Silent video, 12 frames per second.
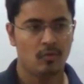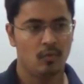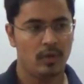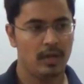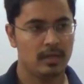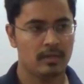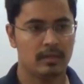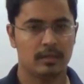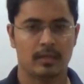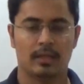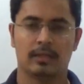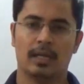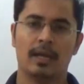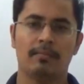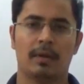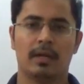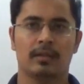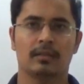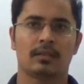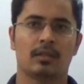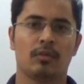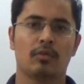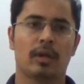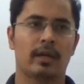Well, design patterns
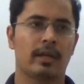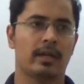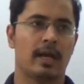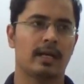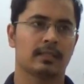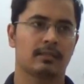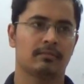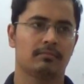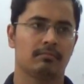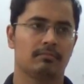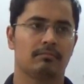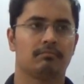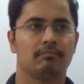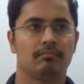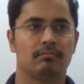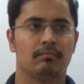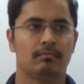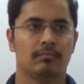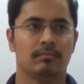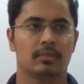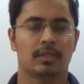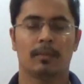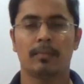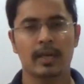look at it as
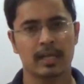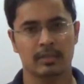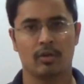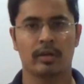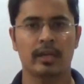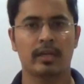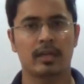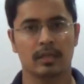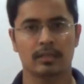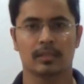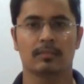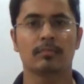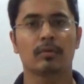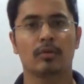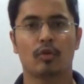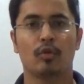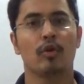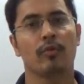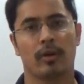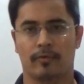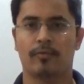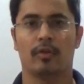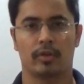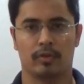somebody has already done some good
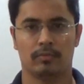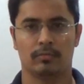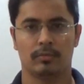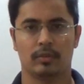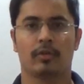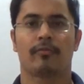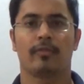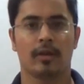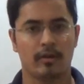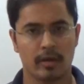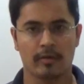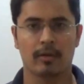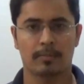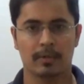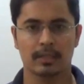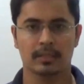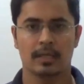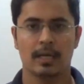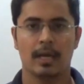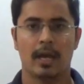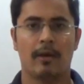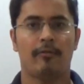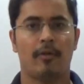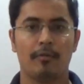work for you. Your fellow developers
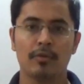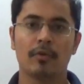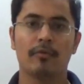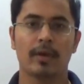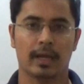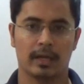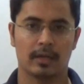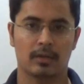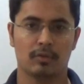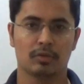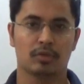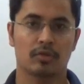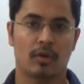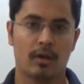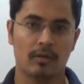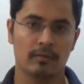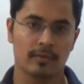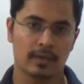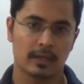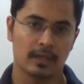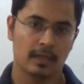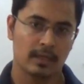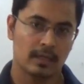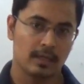have found a way to solve
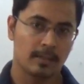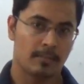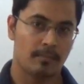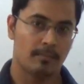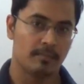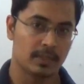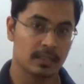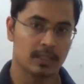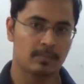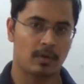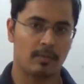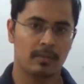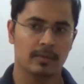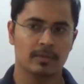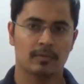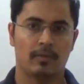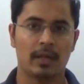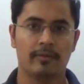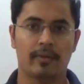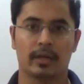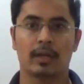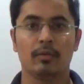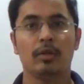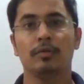the business problems while
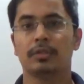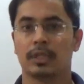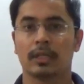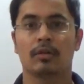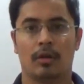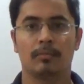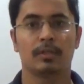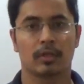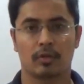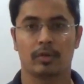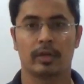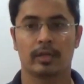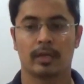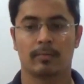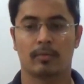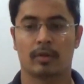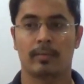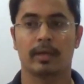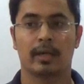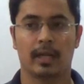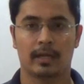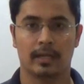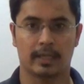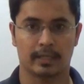effectively using object oriented programming
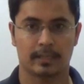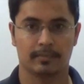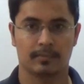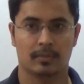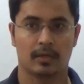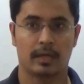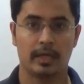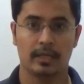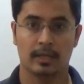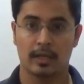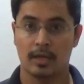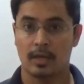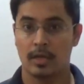techniques, right?